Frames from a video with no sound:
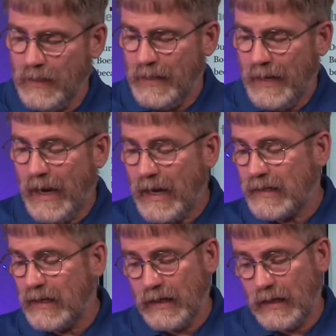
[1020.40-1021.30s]

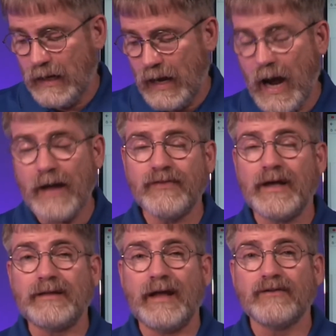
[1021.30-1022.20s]
And I
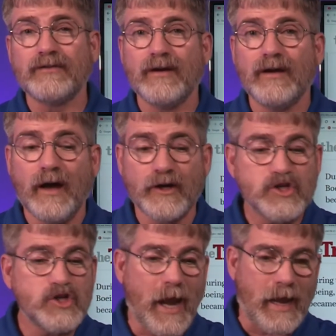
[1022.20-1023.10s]
think that's a
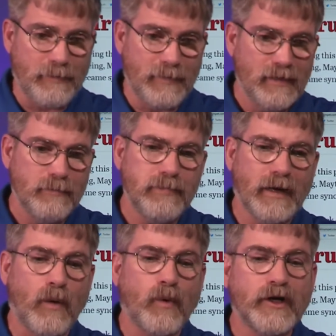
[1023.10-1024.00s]
shame, but I want